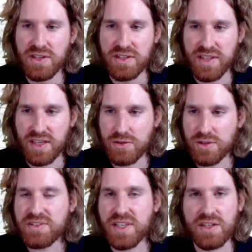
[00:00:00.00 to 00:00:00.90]

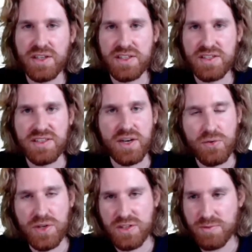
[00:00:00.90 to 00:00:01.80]
terrorist,
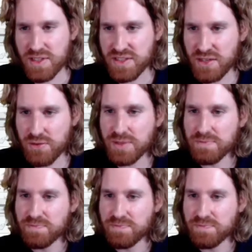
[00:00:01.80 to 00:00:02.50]
terrorism, etc.